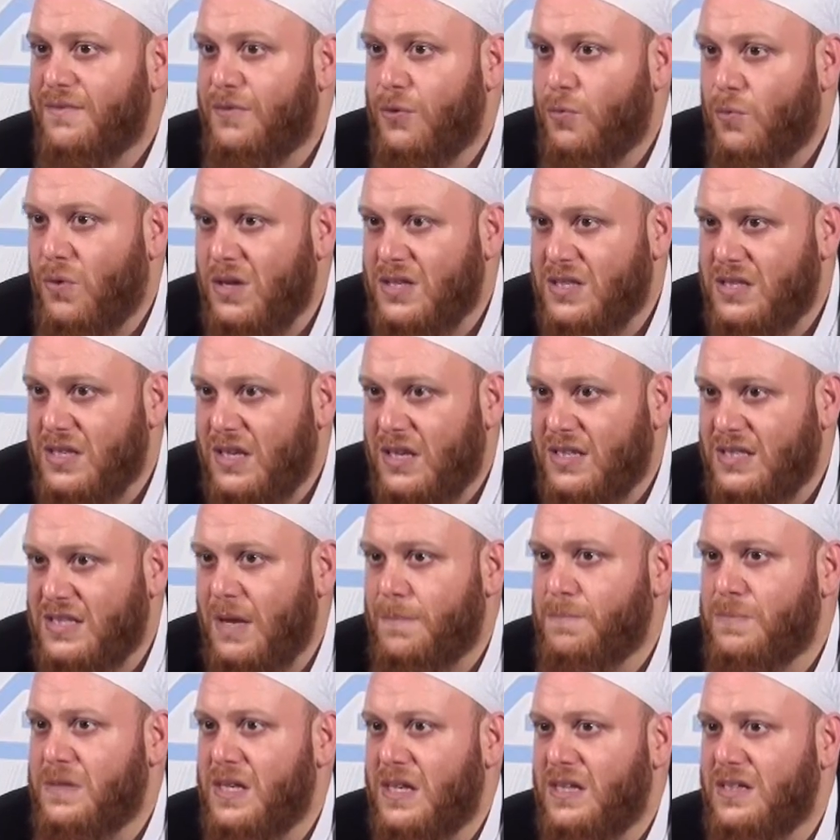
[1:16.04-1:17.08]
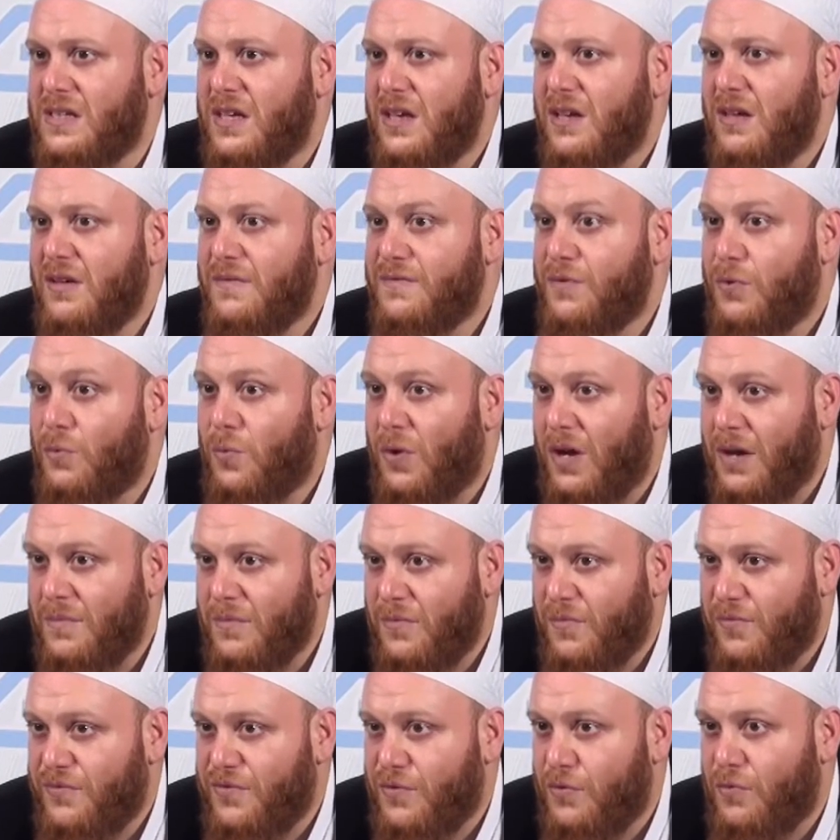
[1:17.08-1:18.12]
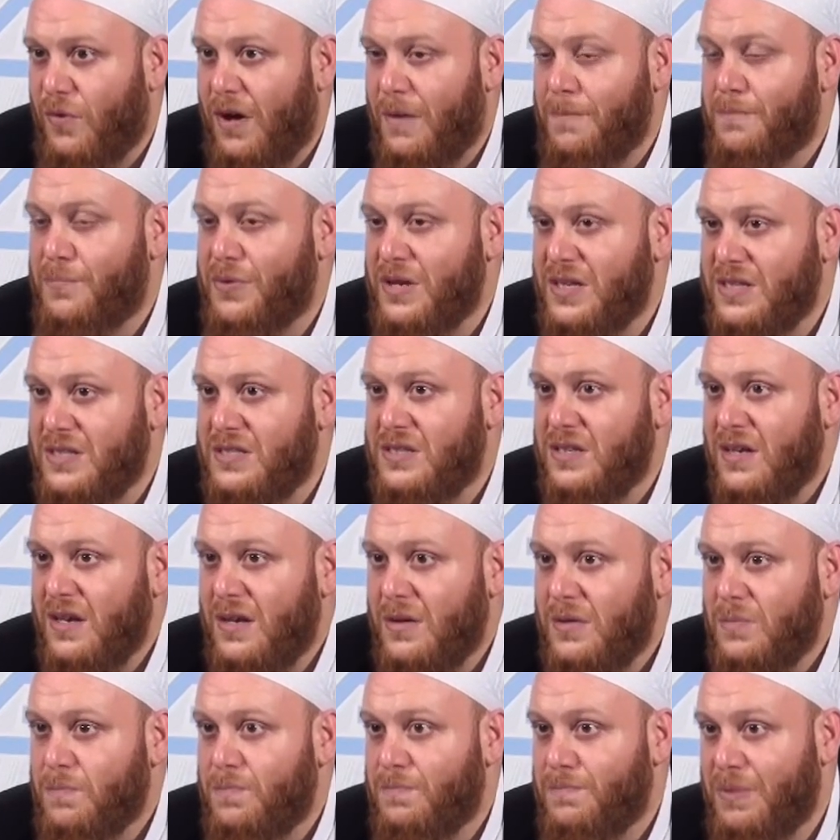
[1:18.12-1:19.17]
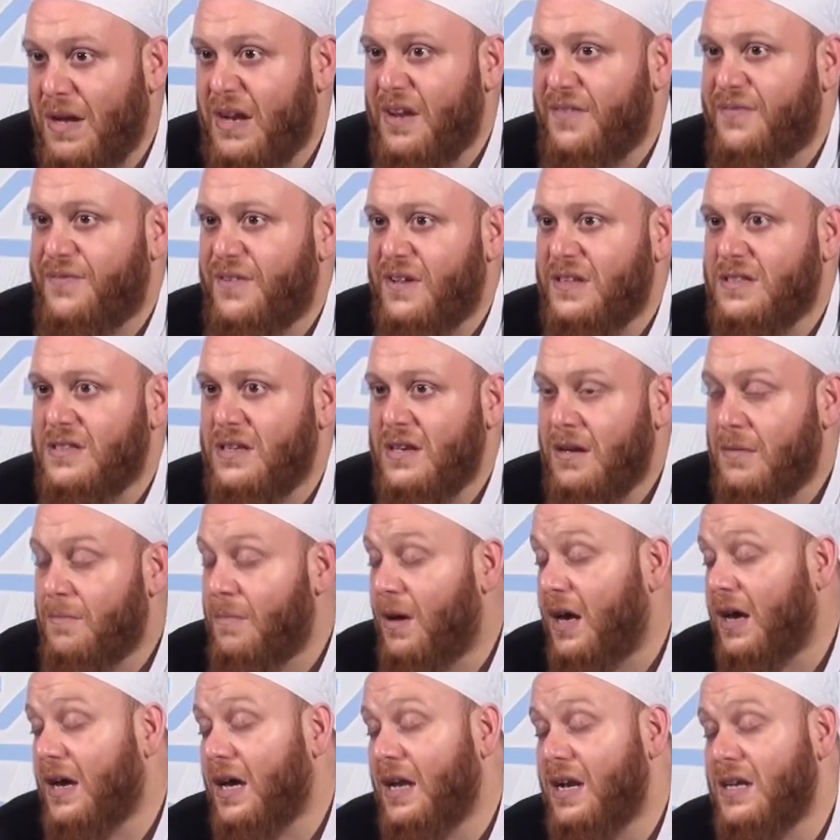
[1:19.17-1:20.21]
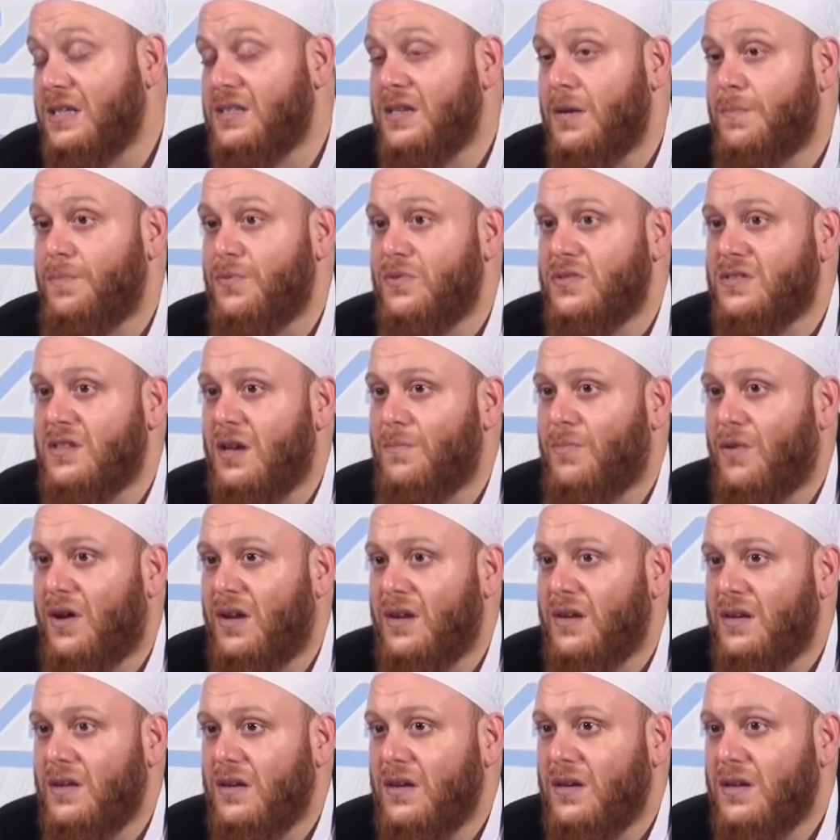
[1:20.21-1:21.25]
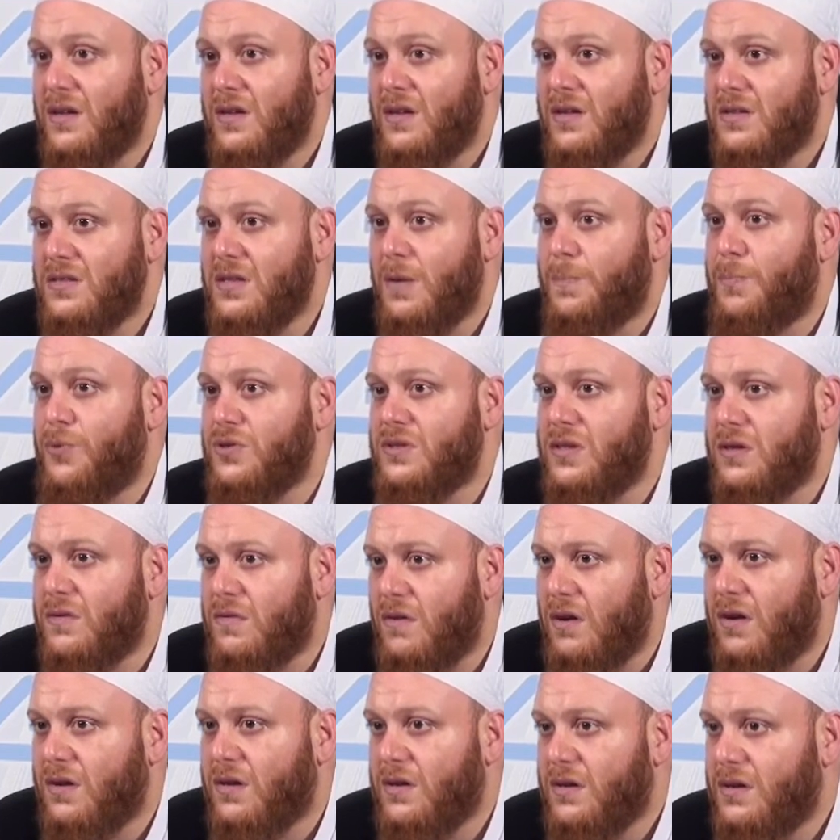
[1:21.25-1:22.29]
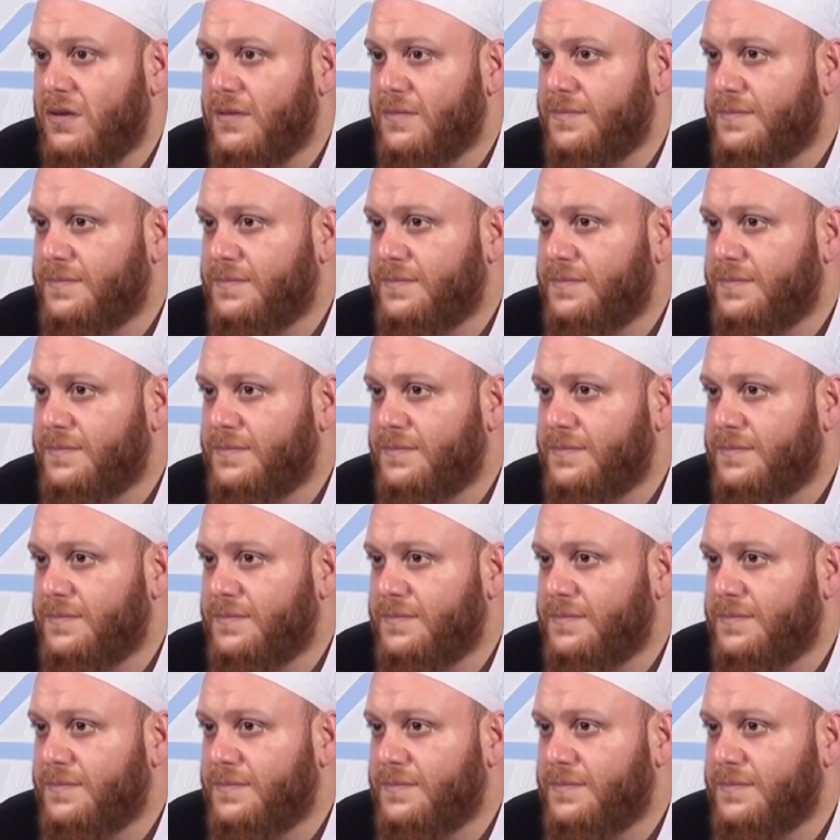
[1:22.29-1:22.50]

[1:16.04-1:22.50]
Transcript: for what's accepted, for what brings benefit, but I cannot support someone supporting wrong.